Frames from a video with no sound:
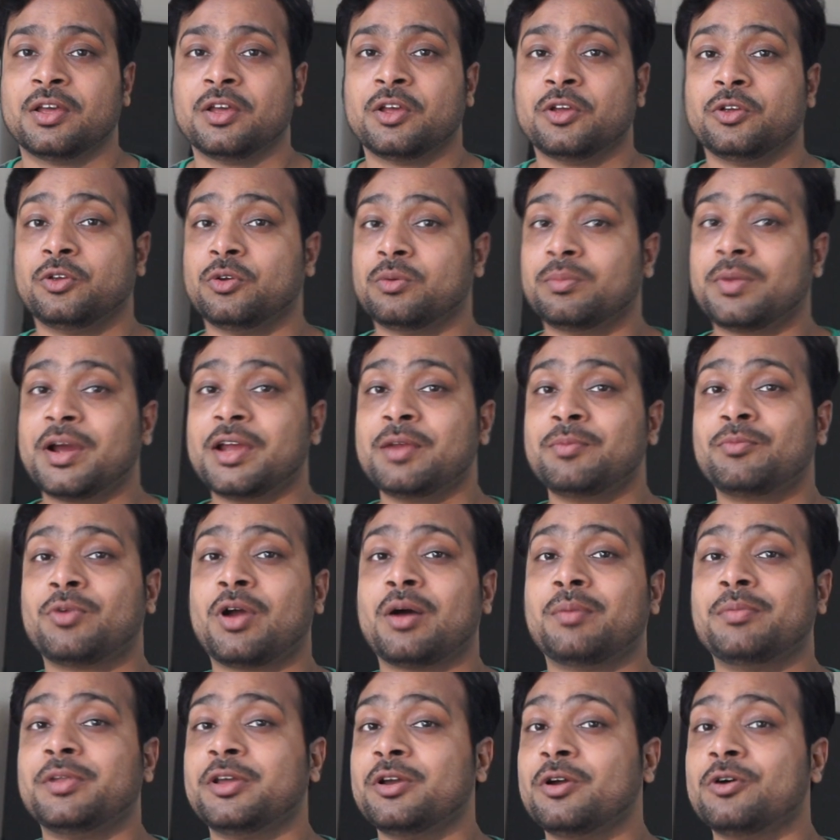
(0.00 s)
Your mind
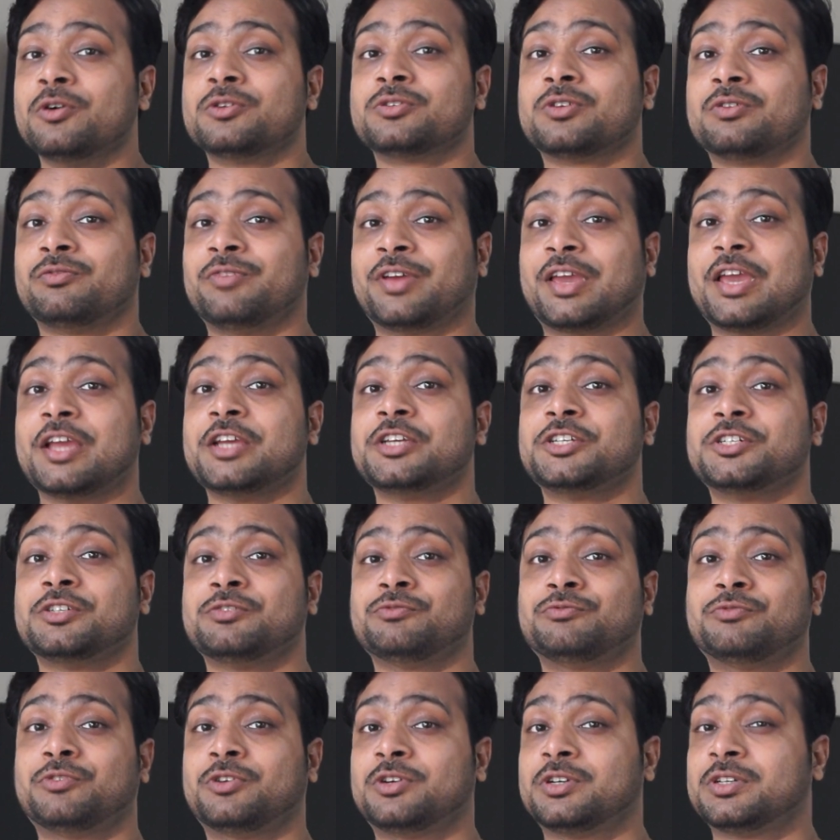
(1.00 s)
probably goes on vacation
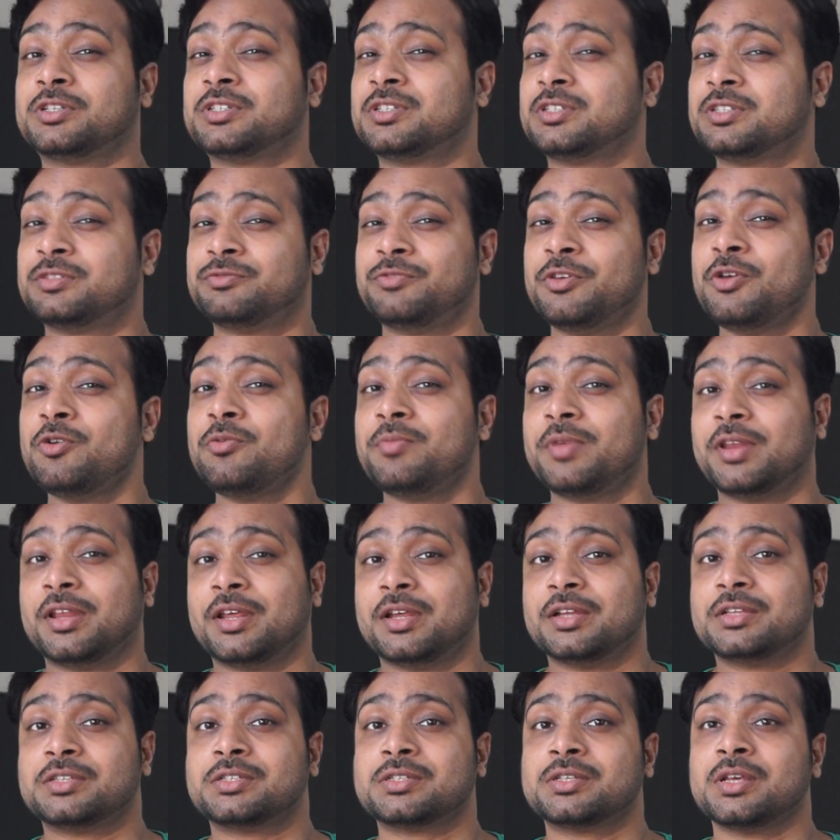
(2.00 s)
for a few
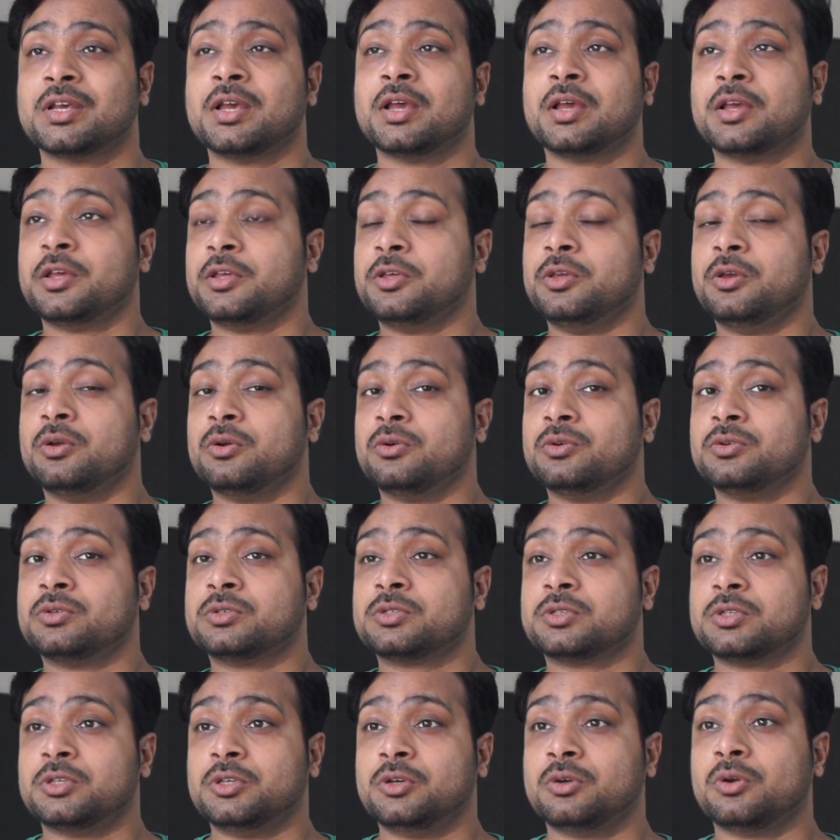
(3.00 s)
minutes, you
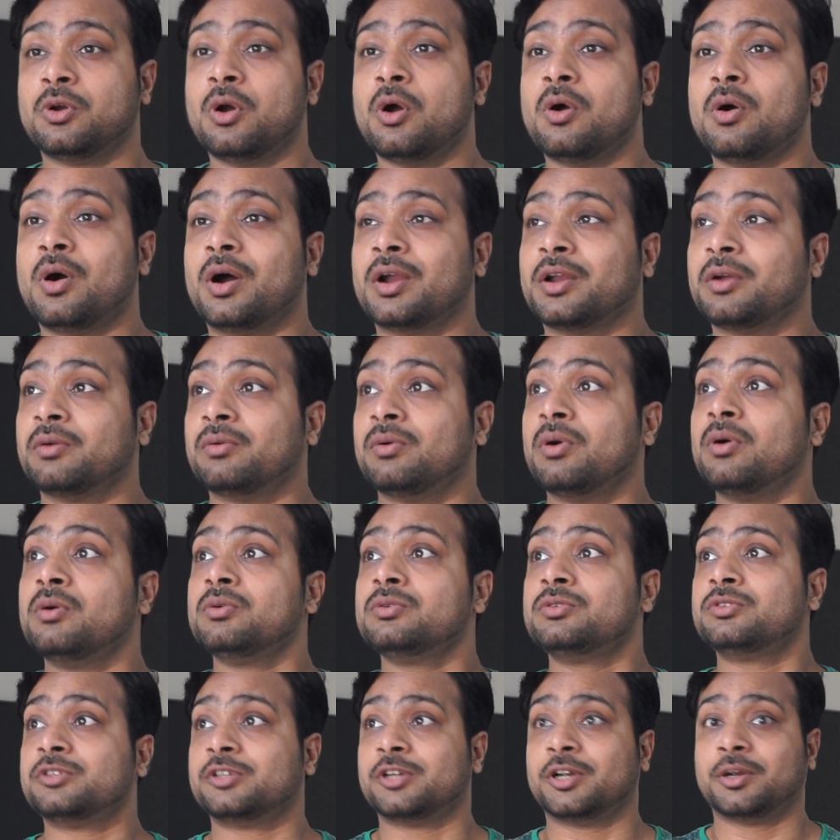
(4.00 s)
go on a road
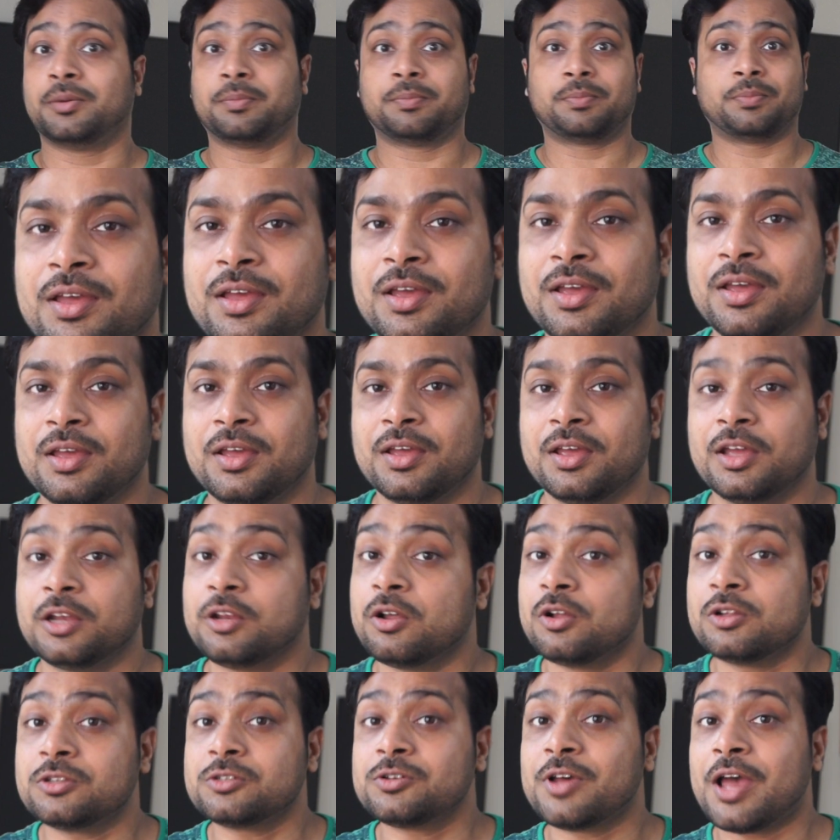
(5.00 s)
trip. It
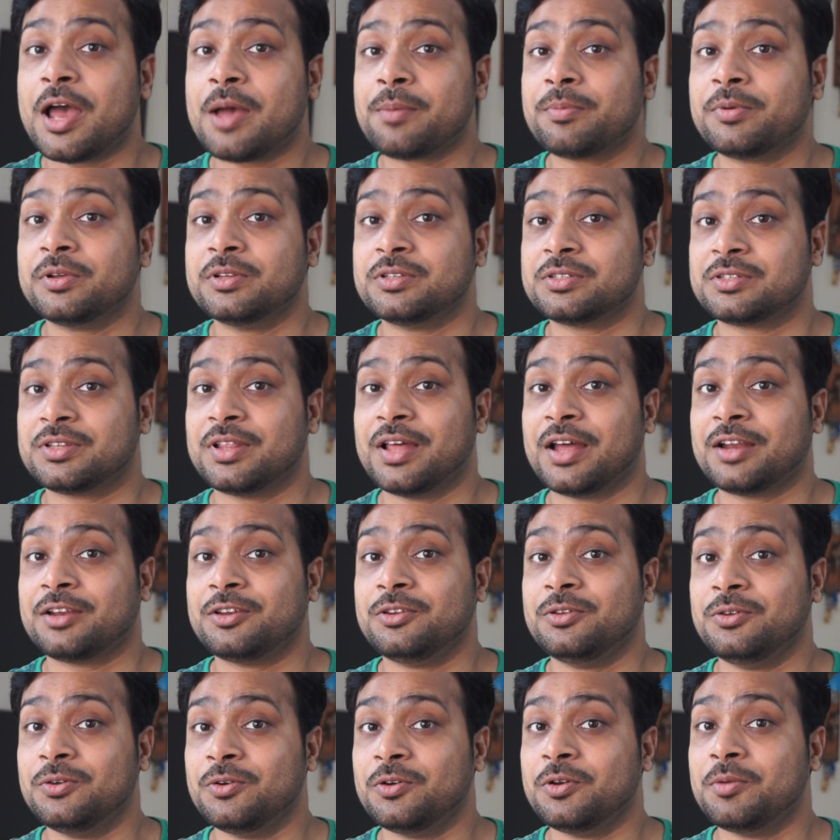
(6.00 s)
also happens that
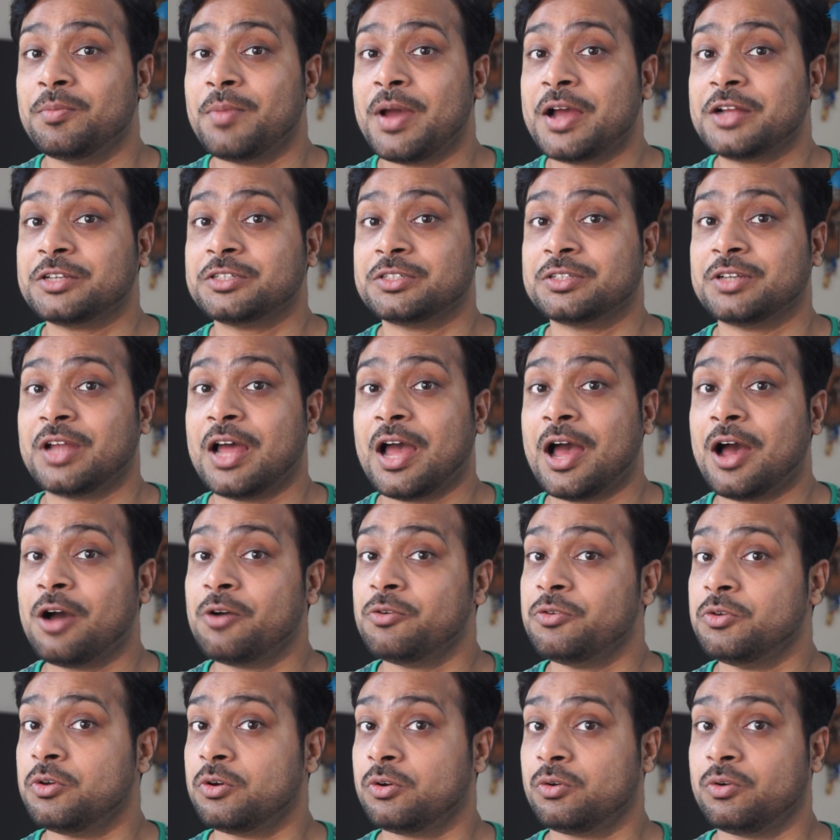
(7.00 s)
you imagine how
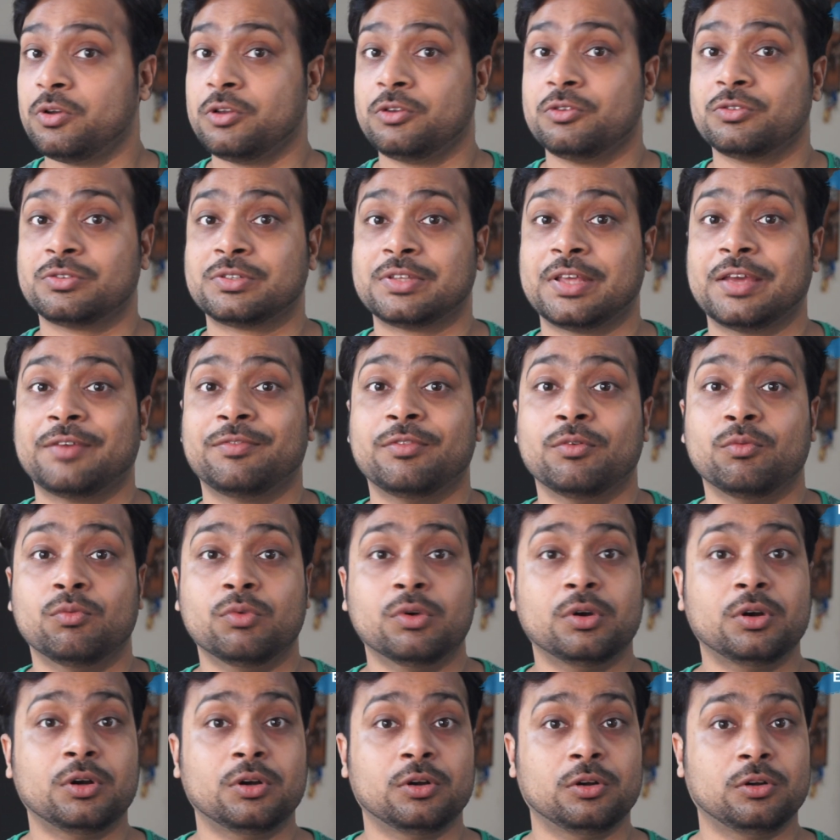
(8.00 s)
you're going to say the
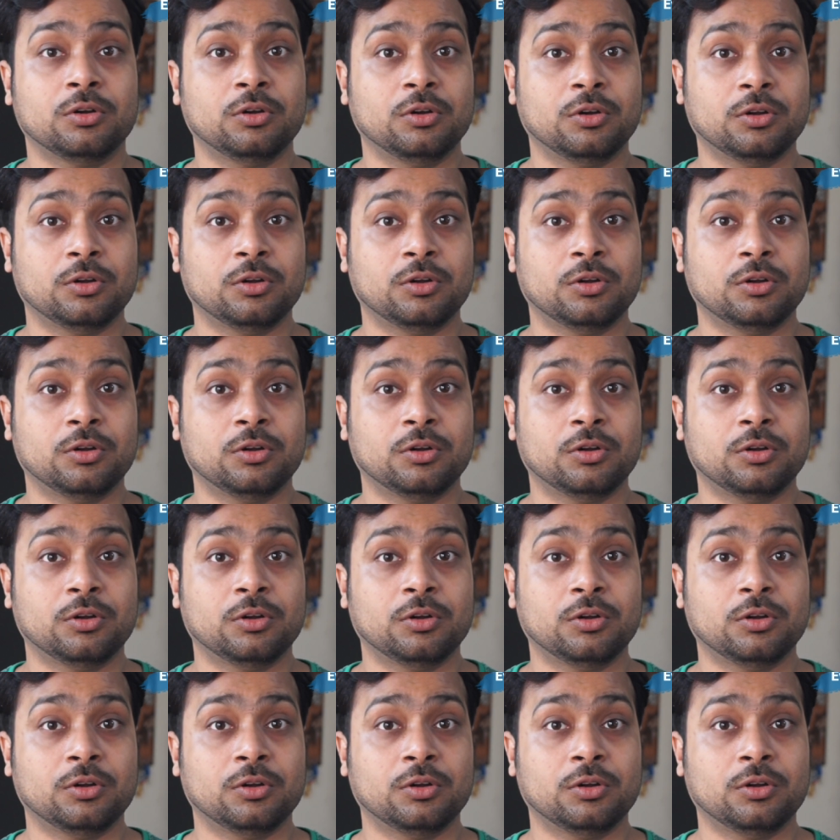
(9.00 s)
word.